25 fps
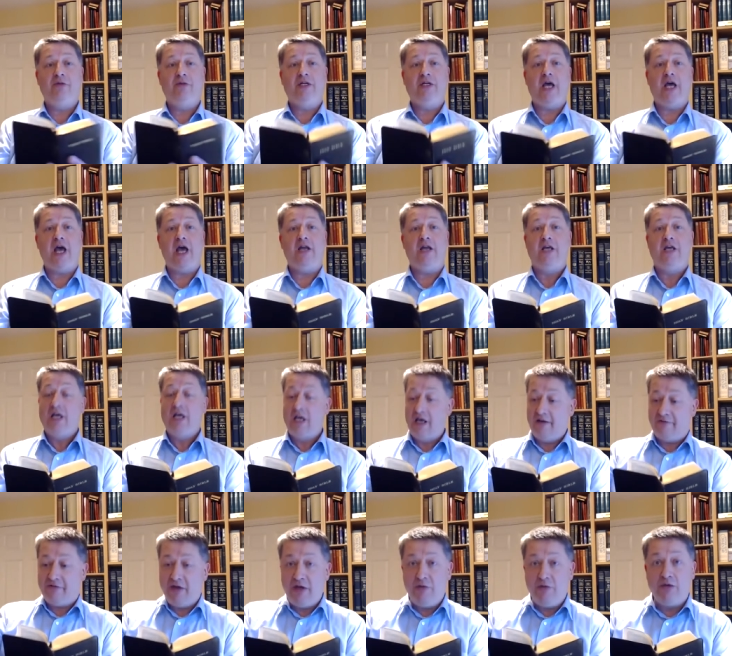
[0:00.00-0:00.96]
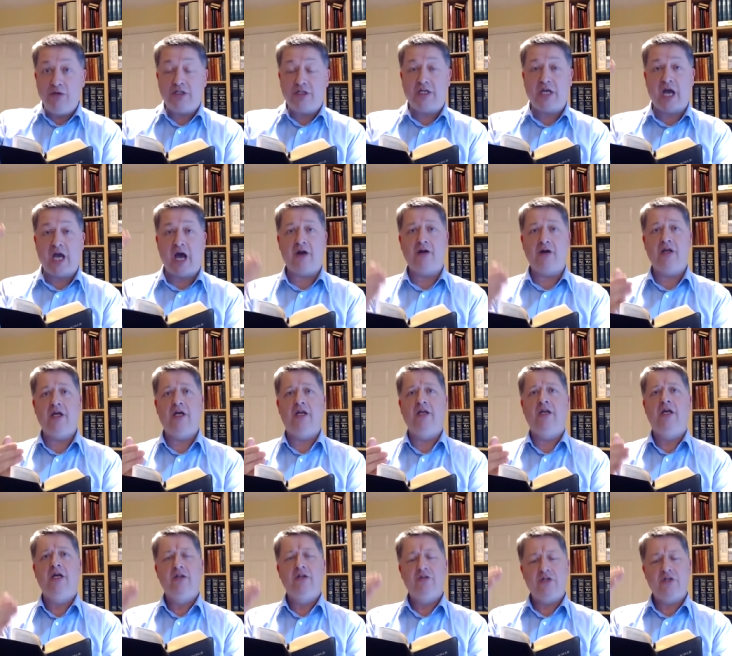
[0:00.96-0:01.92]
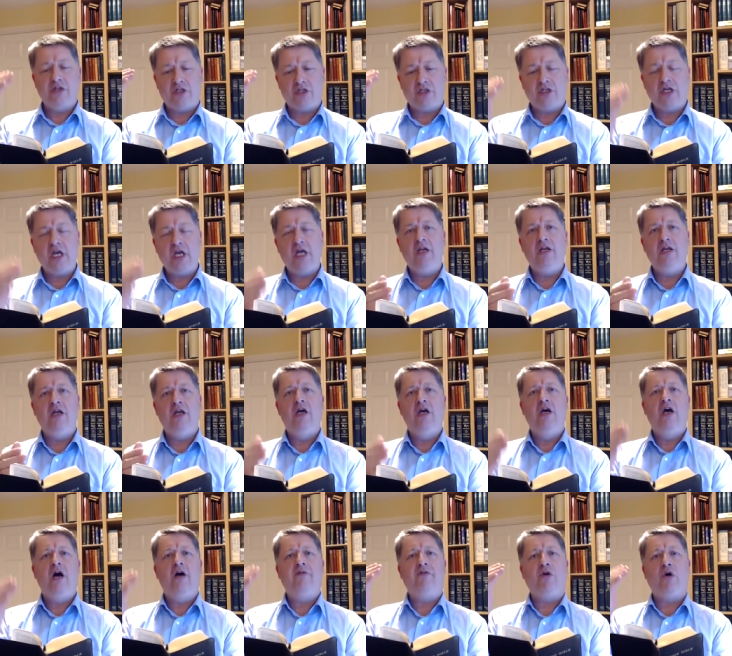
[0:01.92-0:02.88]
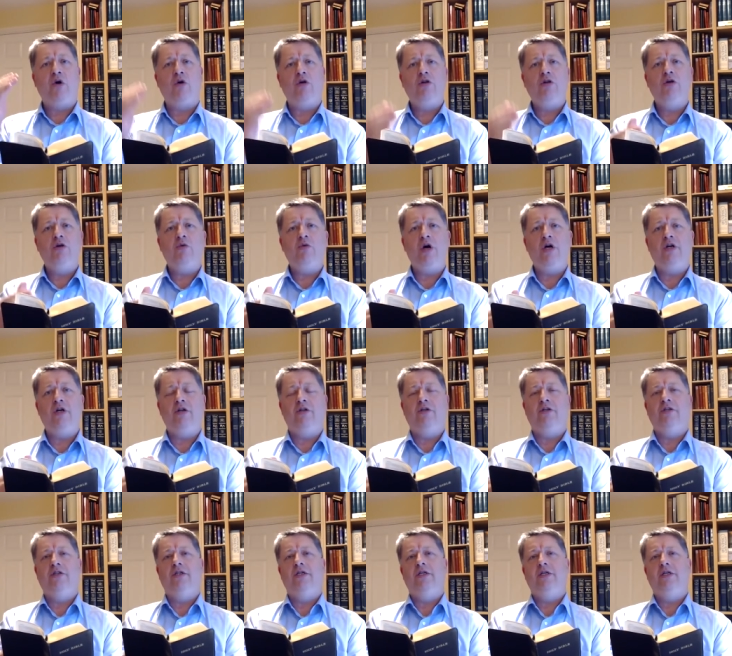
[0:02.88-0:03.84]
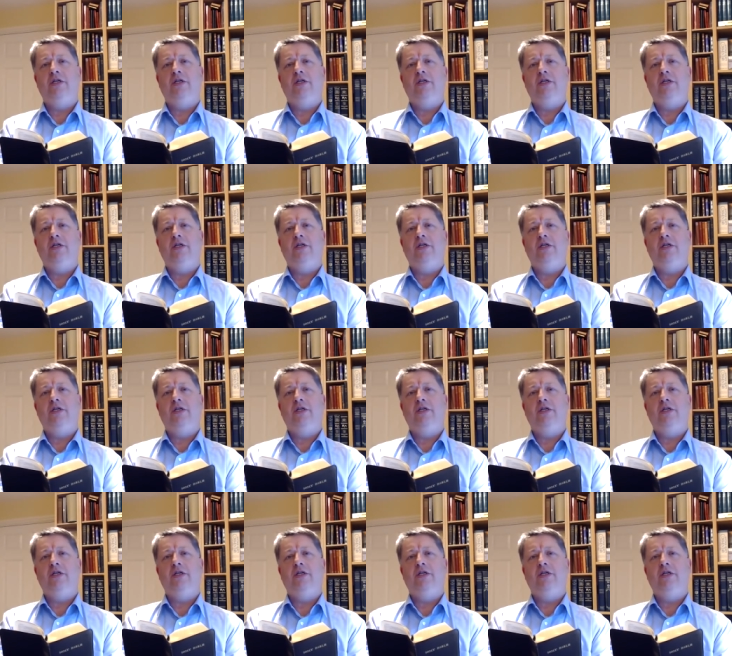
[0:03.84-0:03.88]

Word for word: the dead if he was carrying the sin of all the world?